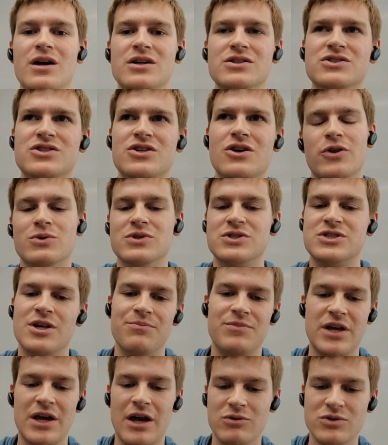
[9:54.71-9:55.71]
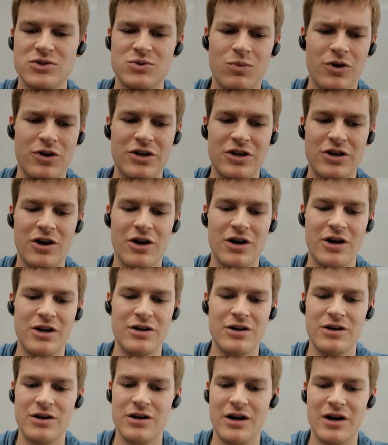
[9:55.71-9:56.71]
And if there was something I was working
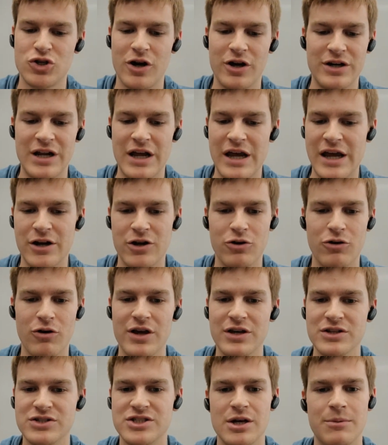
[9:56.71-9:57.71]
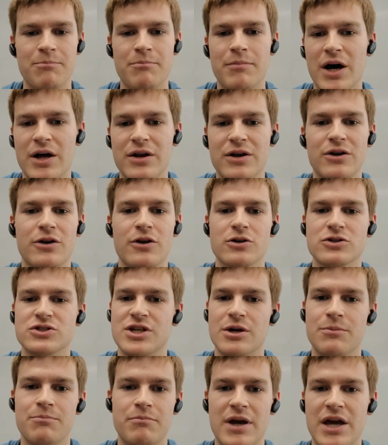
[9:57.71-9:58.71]
on trying to integrate some button or
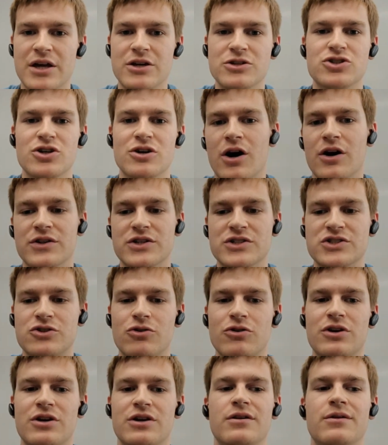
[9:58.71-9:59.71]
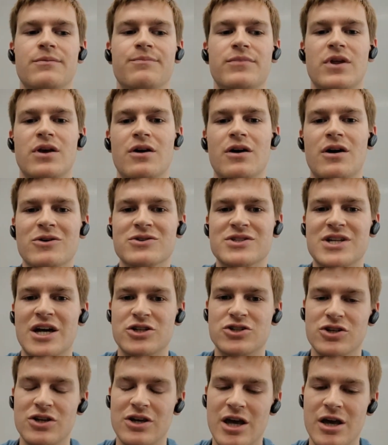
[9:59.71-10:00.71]
some page on the screen, I was
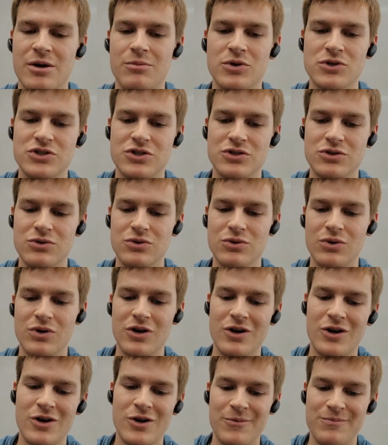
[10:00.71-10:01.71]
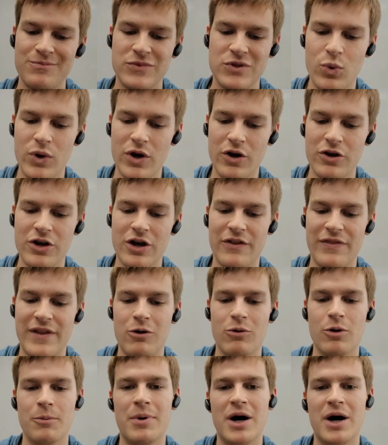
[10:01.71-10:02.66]
actually able to query on that